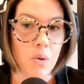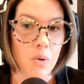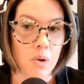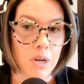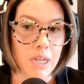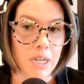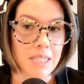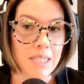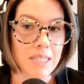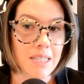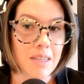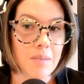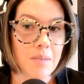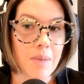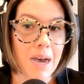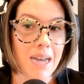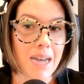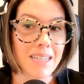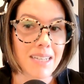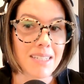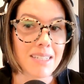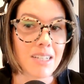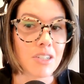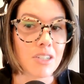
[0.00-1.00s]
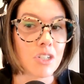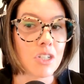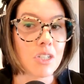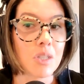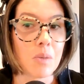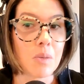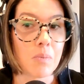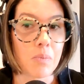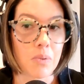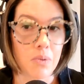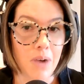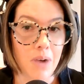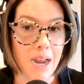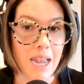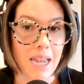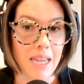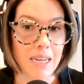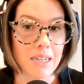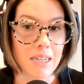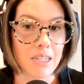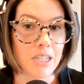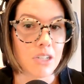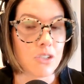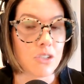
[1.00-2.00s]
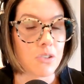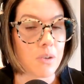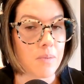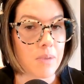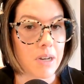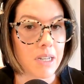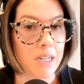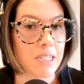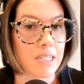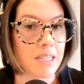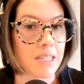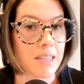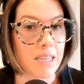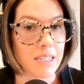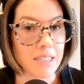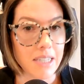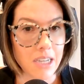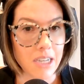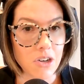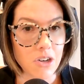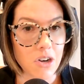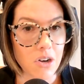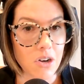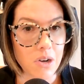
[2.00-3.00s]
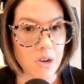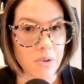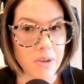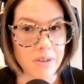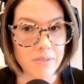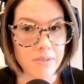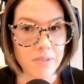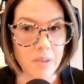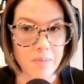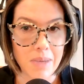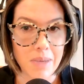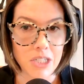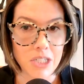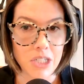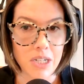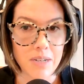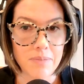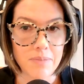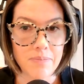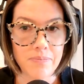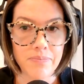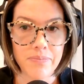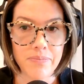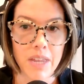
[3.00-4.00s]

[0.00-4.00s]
organs in the body, such as the brain, contributing to things like neuroinflammation.